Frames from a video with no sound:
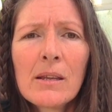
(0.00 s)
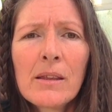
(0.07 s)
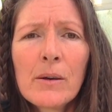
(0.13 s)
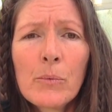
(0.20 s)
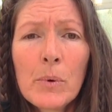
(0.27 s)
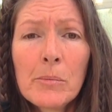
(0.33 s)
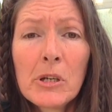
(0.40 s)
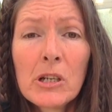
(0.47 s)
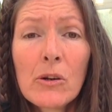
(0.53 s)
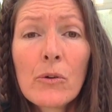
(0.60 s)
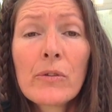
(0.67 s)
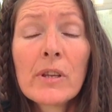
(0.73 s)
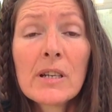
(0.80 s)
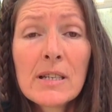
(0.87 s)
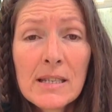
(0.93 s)
the women
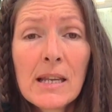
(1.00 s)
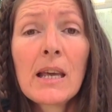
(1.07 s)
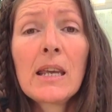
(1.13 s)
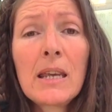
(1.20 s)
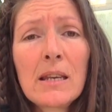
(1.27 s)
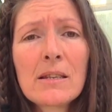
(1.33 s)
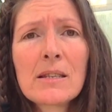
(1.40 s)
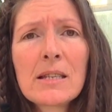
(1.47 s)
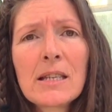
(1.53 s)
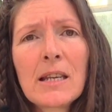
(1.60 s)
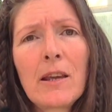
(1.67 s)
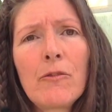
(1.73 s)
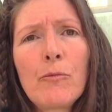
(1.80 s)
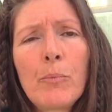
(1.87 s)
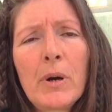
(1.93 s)
on their sides to
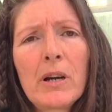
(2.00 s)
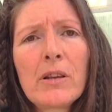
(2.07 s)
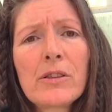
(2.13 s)
give birth.